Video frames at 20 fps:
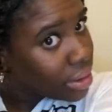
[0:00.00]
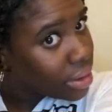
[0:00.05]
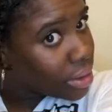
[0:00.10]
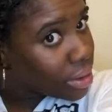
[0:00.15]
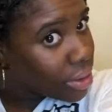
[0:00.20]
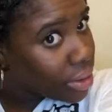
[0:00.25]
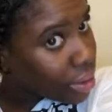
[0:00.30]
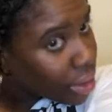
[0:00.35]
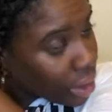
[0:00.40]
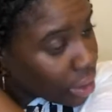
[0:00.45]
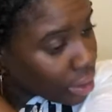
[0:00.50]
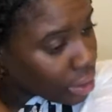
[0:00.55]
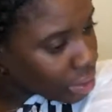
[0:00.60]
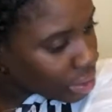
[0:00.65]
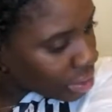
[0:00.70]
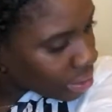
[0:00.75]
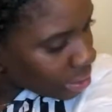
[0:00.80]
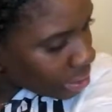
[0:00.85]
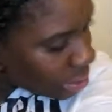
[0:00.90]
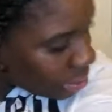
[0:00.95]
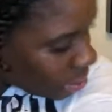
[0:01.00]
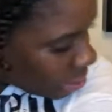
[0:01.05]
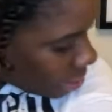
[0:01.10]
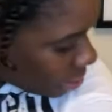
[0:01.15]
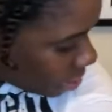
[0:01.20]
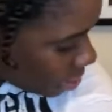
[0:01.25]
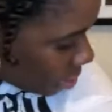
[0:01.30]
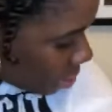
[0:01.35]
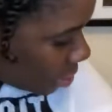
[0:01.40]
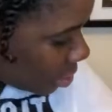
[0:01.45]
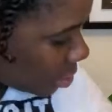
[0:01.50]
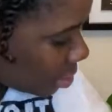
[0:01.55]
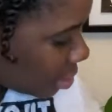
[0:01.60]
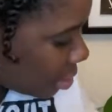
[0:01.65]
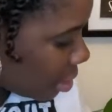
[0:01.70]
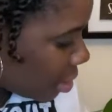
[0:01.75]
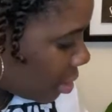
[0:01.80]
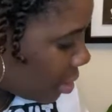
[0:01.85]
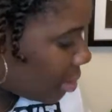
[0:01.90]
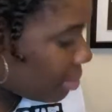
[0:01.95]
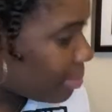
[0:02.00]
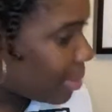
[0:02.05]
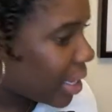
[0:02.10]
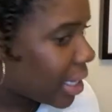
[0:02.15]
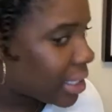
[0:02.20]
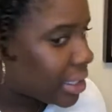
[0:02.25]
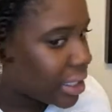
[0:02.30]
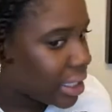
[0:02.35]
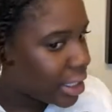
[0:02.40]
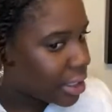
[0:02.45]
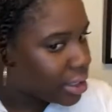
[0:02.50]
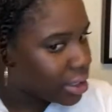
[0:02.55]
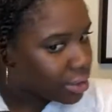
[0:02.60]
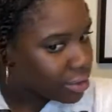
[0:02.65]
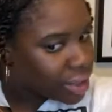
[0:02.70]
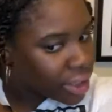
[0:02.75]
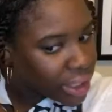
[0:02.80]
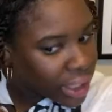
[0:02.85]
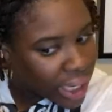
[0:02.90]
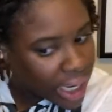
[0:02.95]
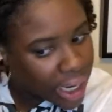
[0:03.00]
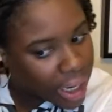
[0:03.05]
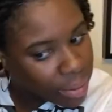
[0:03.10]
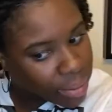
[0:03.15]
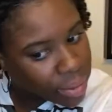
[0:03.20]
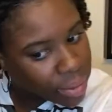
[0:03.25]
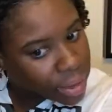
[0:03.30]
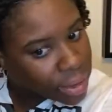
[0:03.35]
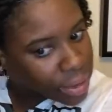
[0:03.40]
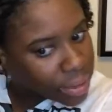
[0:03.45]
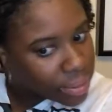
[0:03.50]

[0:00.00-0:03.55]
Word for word: you know, be attentive to the camera.